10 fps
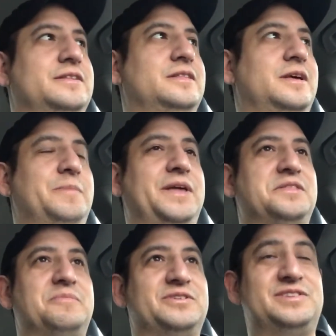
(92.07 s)
They made
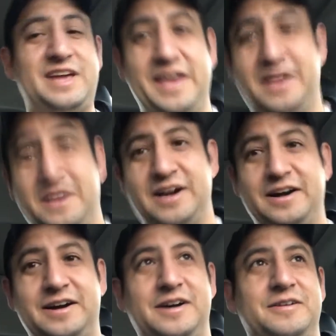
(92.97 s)
the mistake
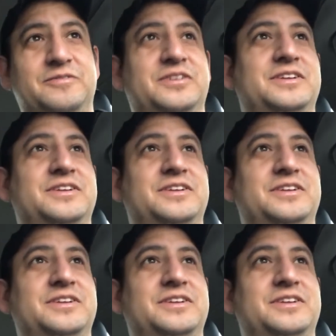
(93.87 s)
of